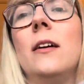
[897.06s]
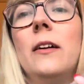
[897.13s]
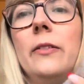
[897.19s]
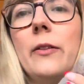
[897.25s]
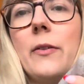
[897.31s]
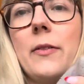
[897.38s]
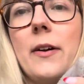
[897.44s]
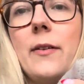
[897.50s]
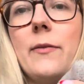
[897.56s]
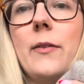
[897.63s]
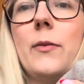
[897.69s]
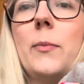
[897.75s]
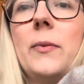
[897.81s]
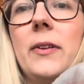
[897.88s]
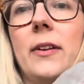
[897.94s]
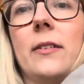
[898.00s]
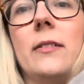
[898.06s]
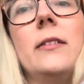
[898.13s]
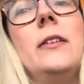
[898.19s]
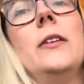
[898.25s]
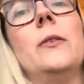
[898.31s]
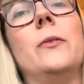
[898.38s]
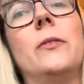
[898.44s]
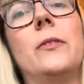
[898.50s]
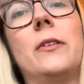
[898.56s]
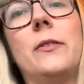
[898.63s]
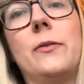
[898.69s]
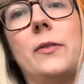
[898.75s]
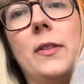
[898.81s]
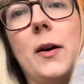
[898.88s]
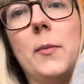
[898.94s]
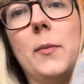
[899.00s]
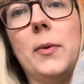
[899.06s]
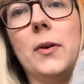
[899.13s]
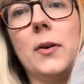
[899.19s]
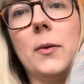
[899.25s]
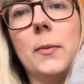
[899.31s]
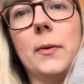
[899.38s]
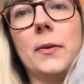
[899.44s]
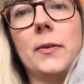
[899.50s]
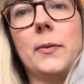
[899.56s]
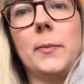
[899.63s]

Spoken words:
Not that I've ever particularly used it for that purpose,